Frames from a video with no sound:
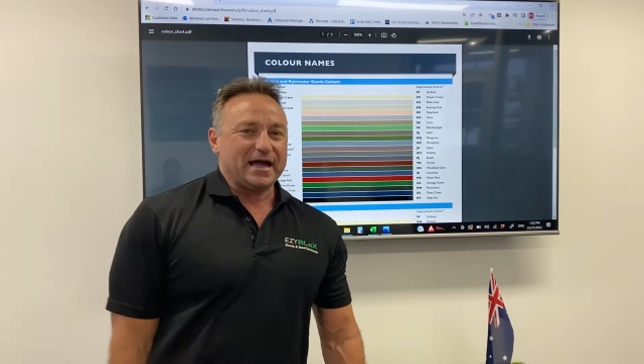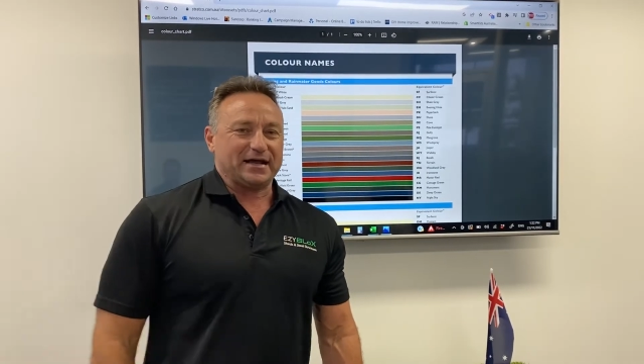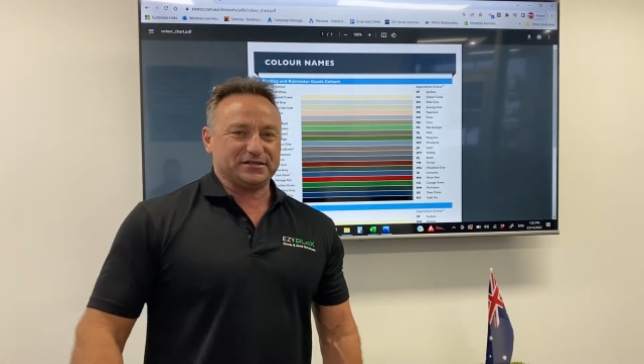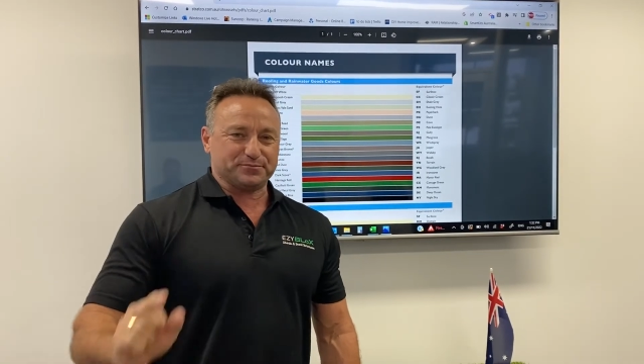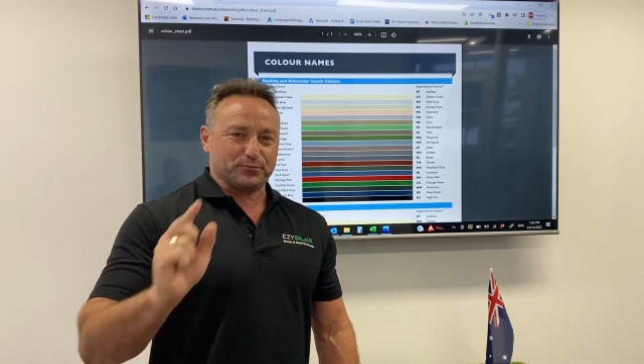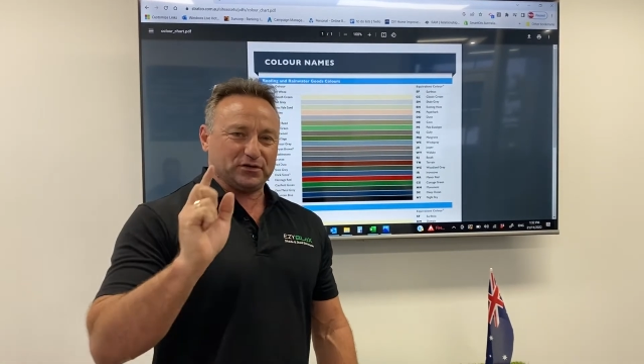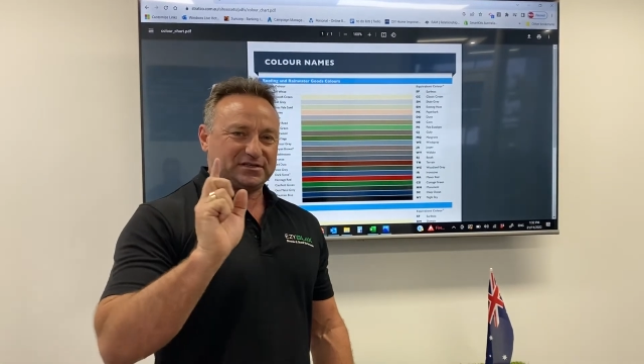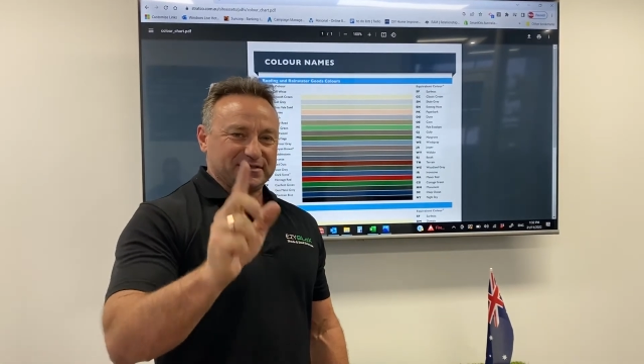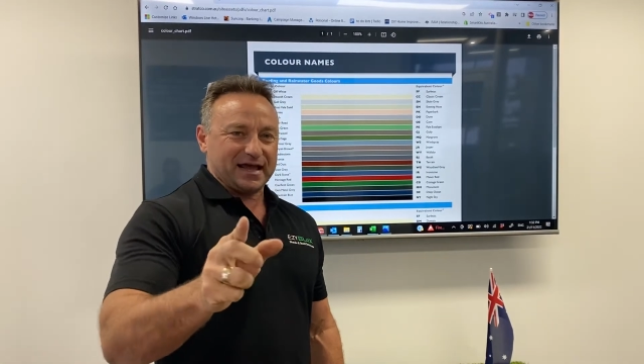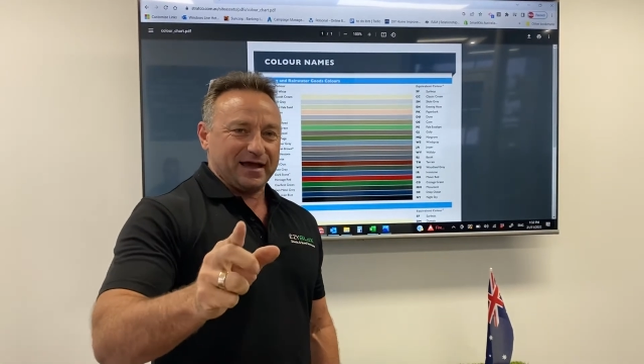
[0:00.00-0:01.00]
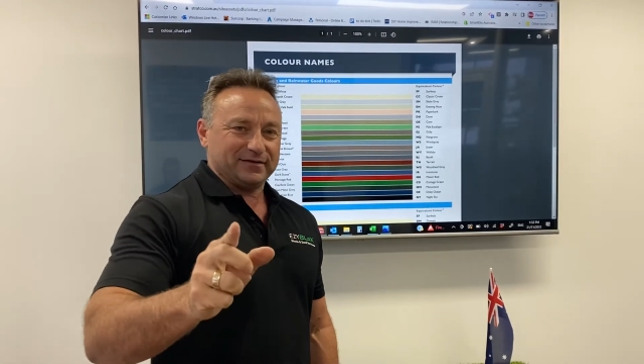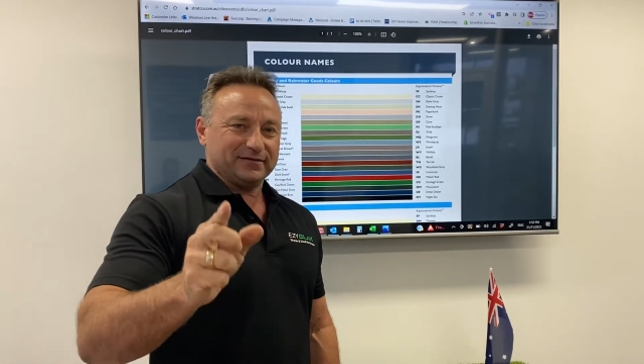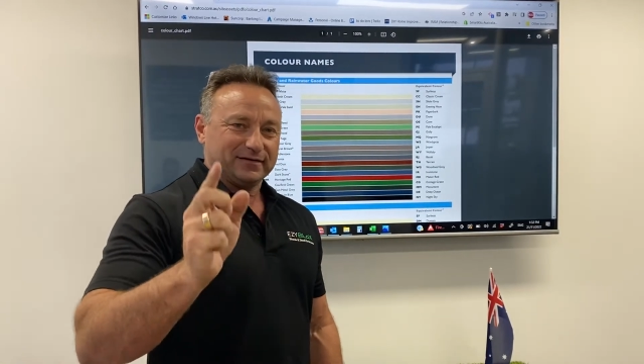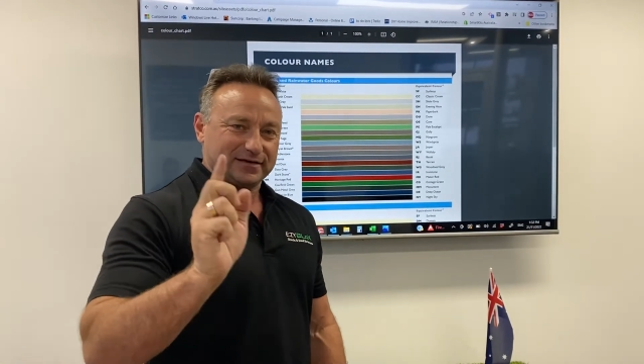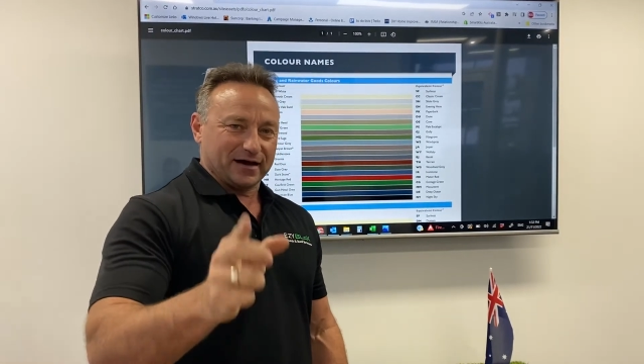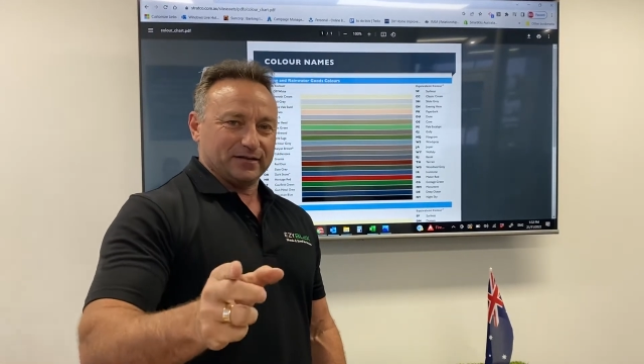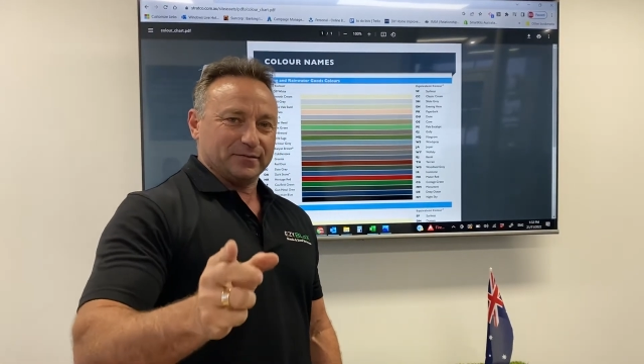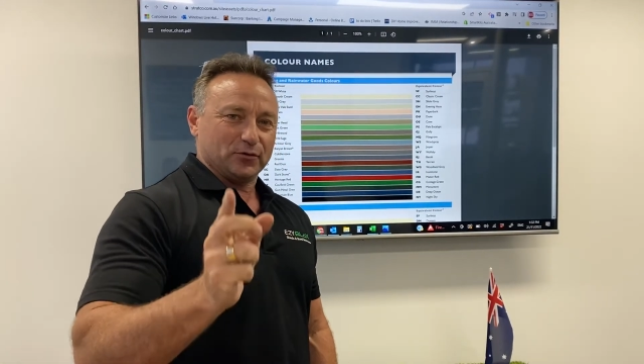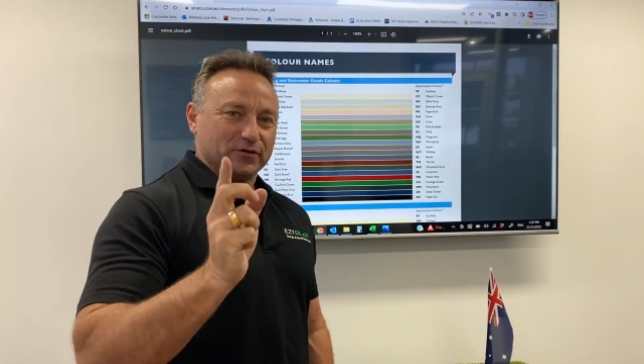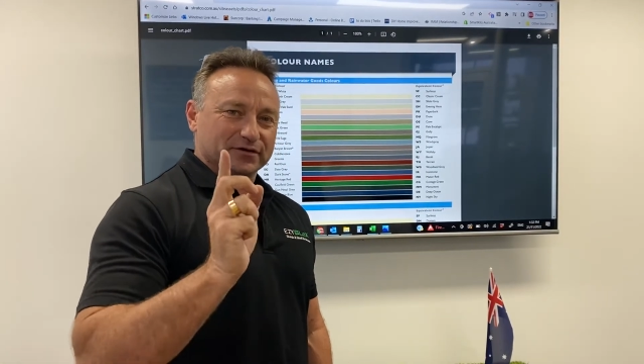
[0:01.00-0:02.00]
And it's pretend
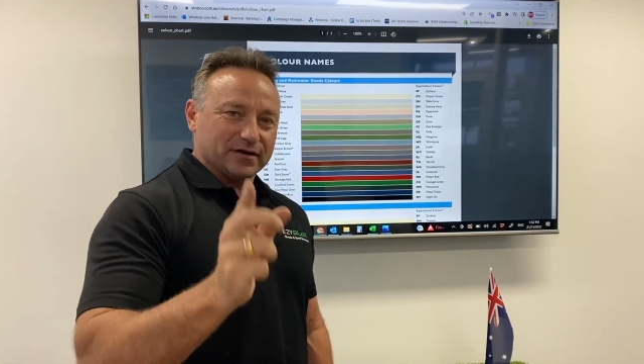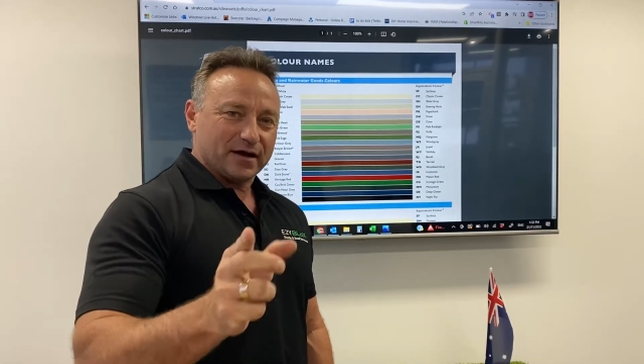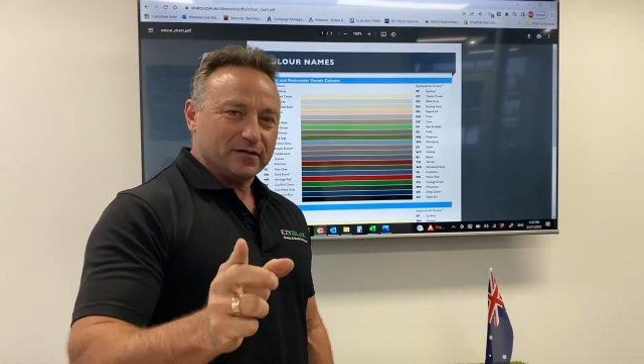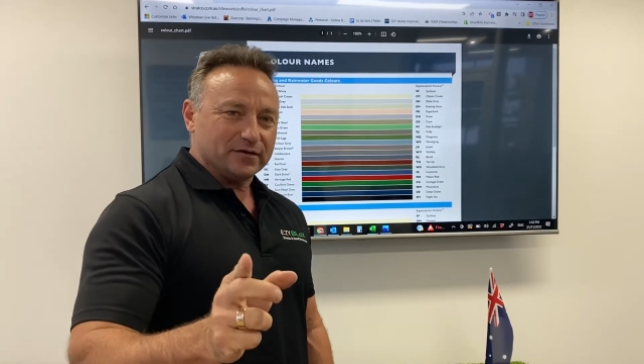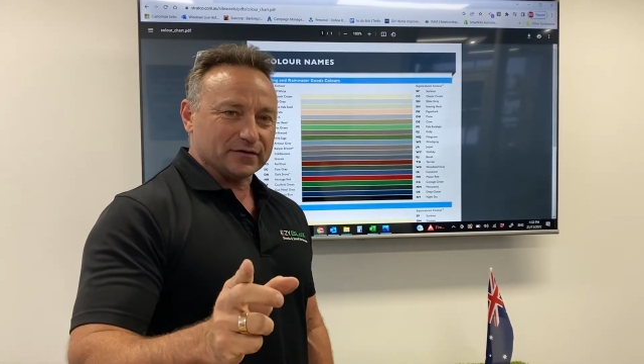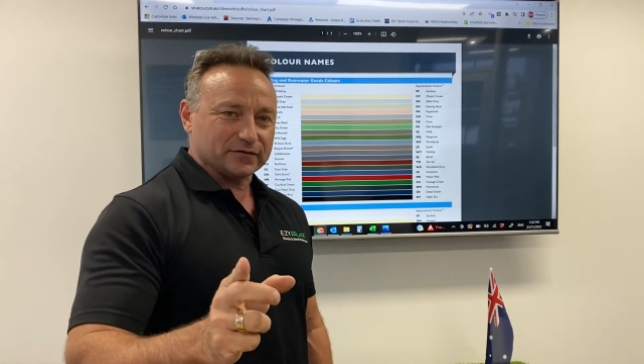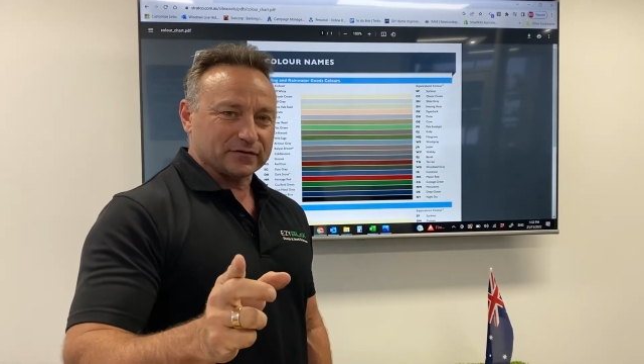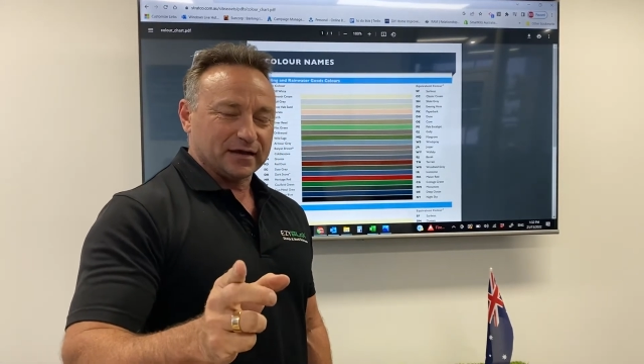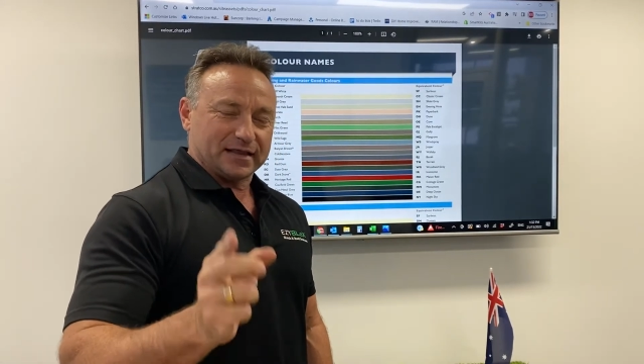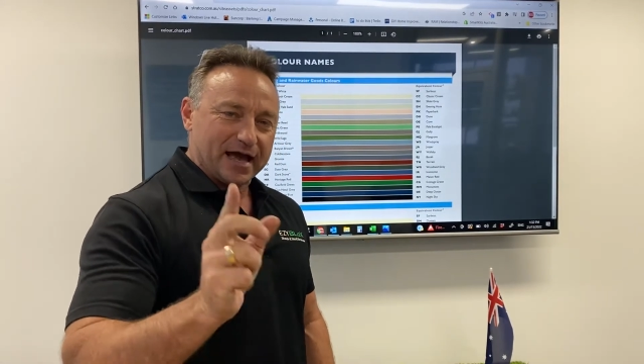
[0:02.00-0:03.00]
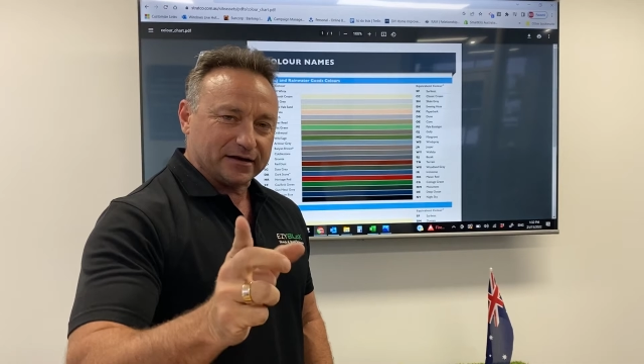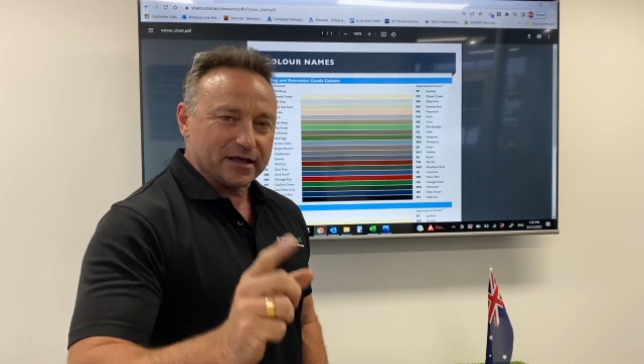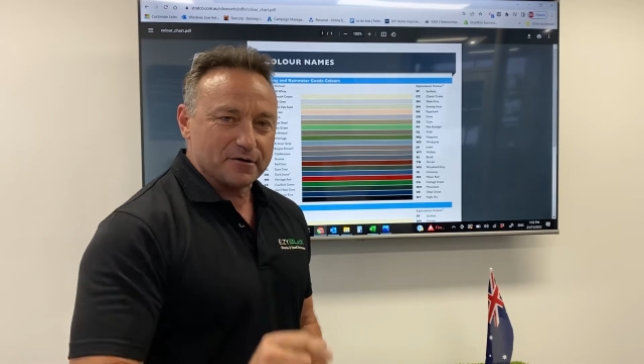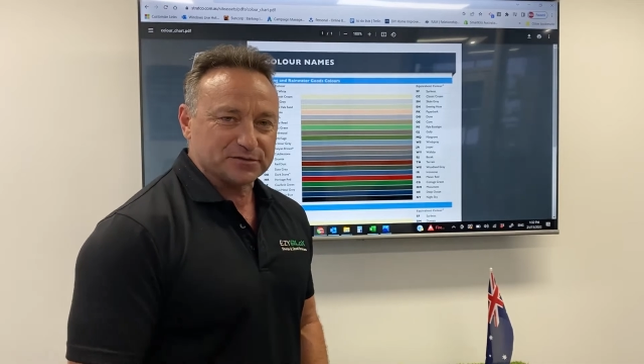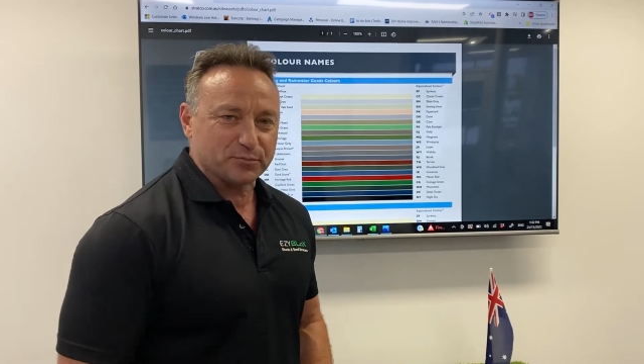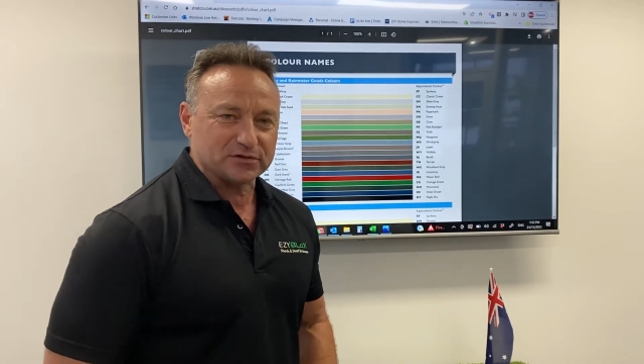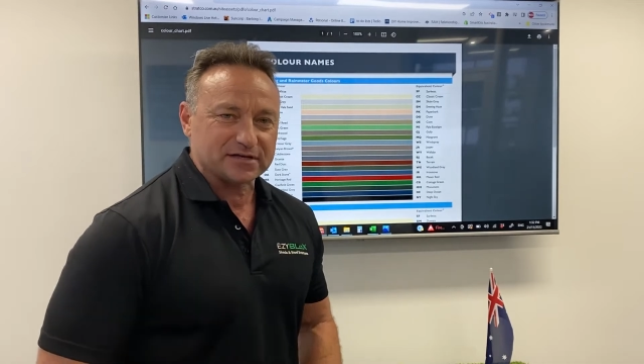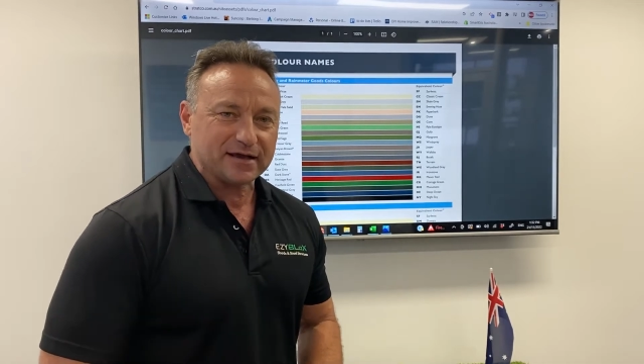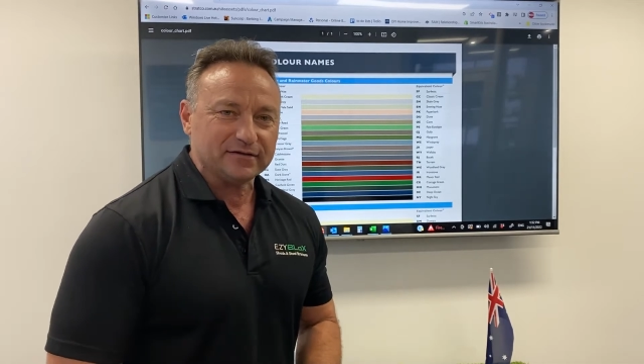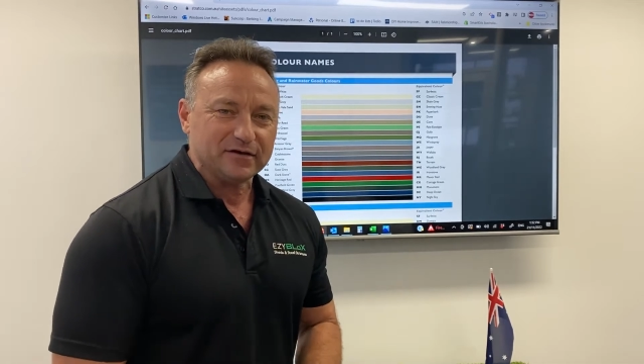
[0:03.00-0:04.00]
Colorbond colours. And how do you know it's
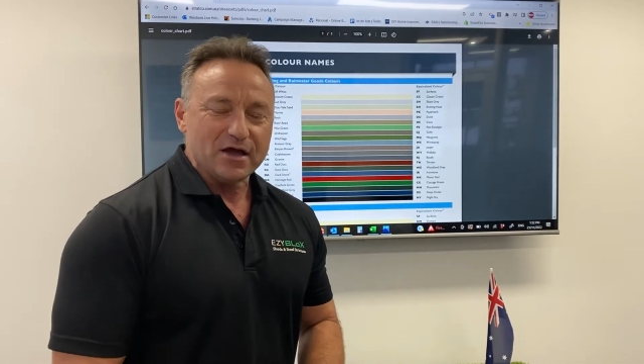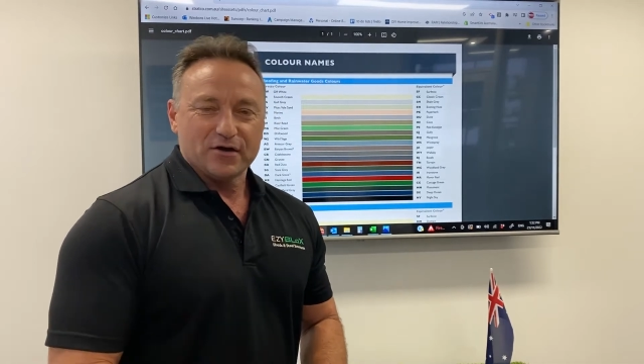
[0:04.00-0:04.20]
pretend?